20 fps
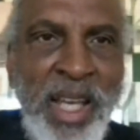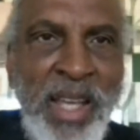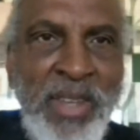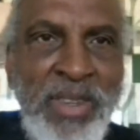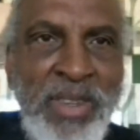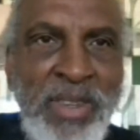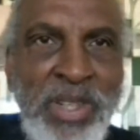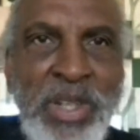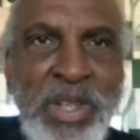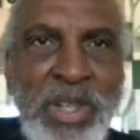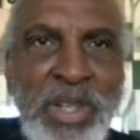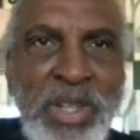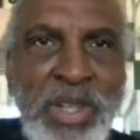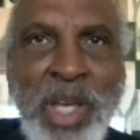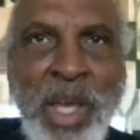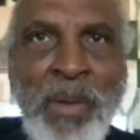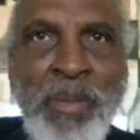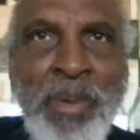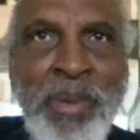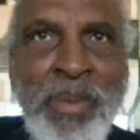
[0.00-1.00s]
And the teachers
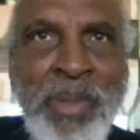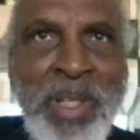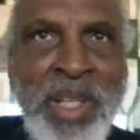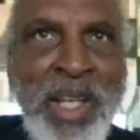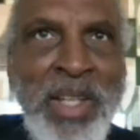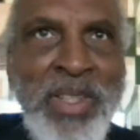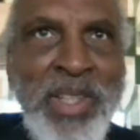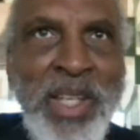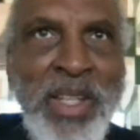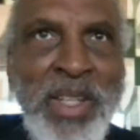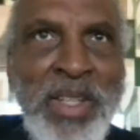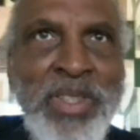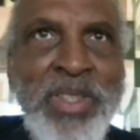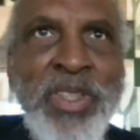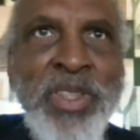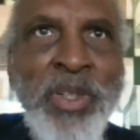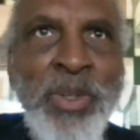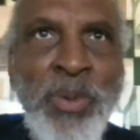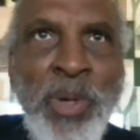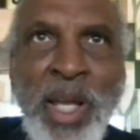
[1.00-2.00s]
came to me and they said, "This
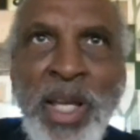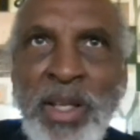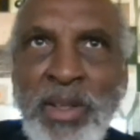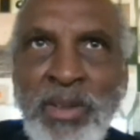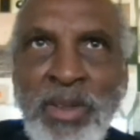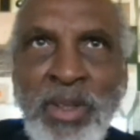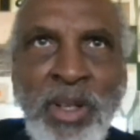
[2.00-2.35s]
is great.